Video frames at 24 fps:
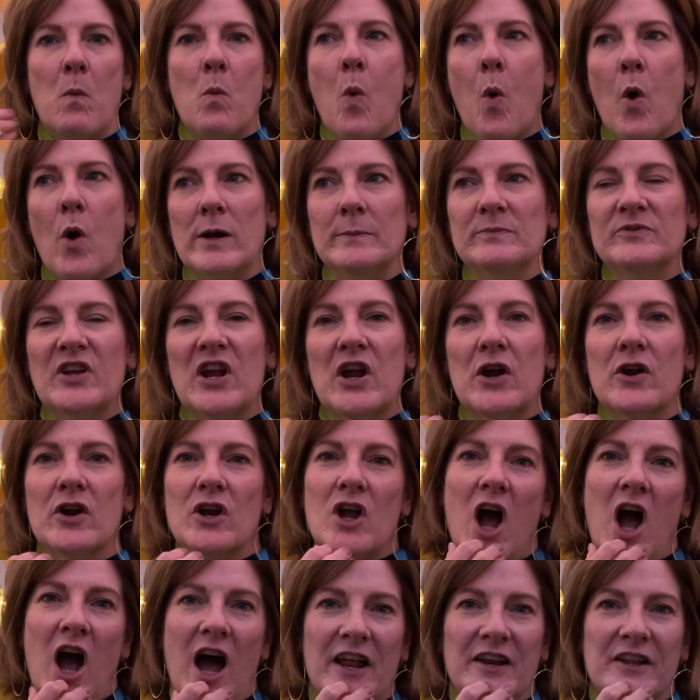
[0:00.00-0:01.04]
warm
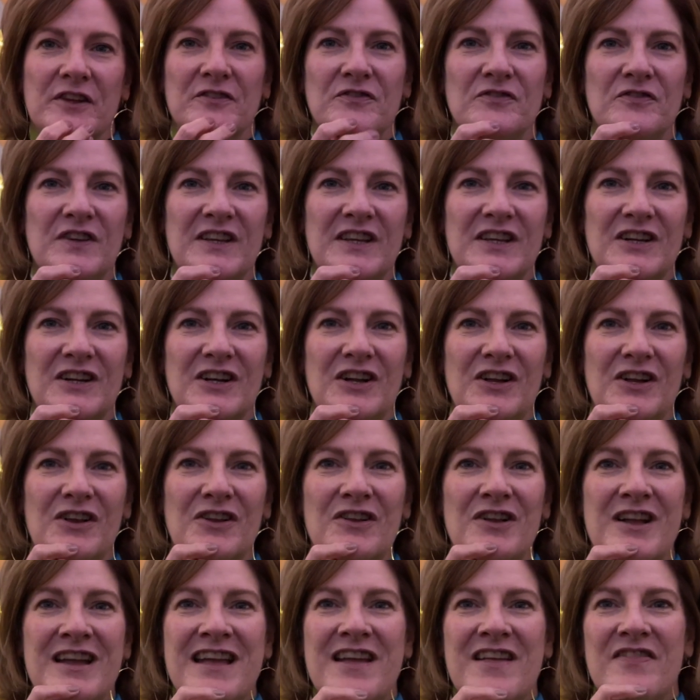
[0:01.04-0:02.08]
terracotta
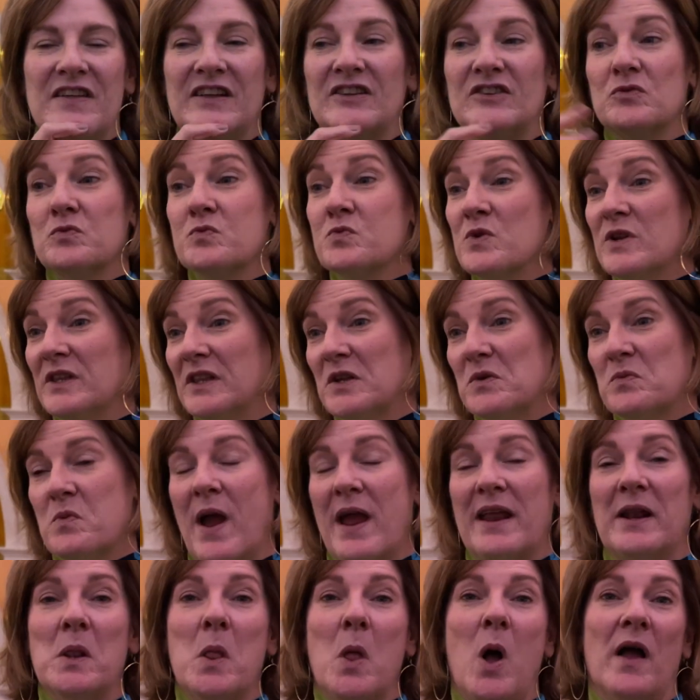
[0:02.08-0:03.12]
feel that's really
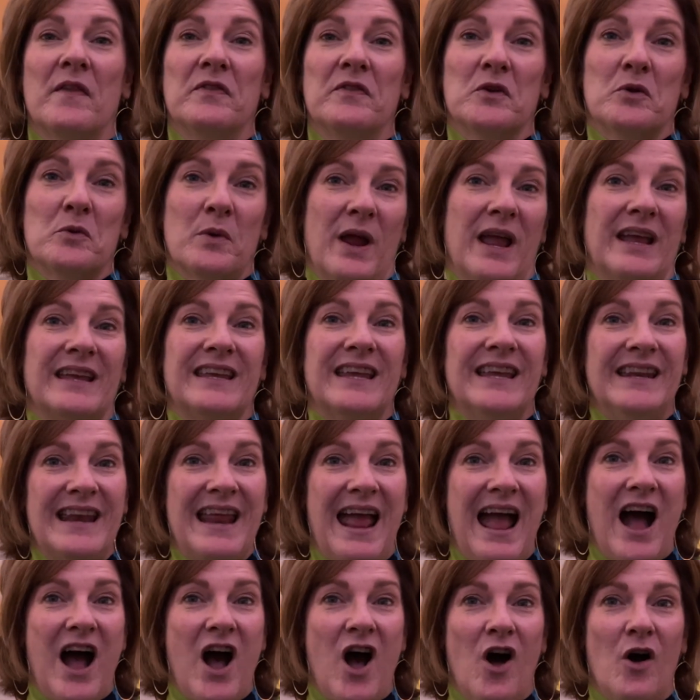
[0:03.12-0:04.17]
right along the Grand
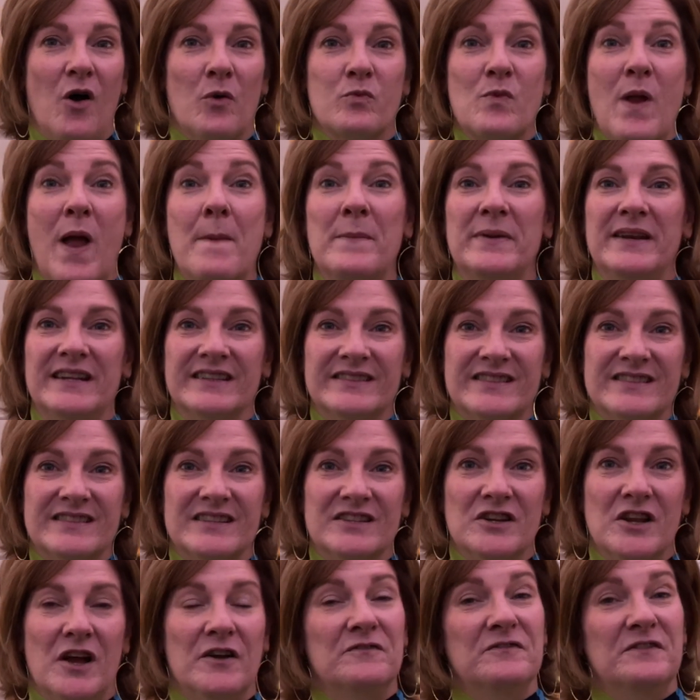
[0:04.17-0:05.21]
Canal,
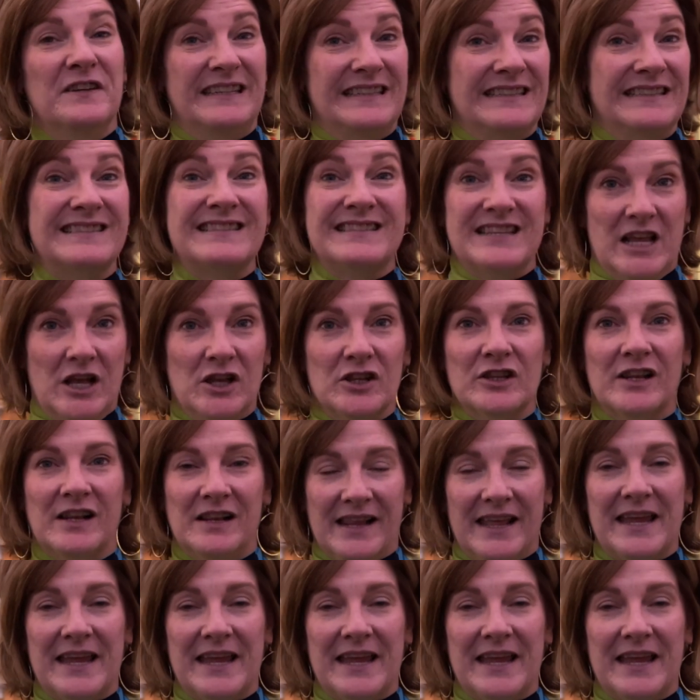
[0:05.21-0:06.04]
reminiscent of Venice, Italy.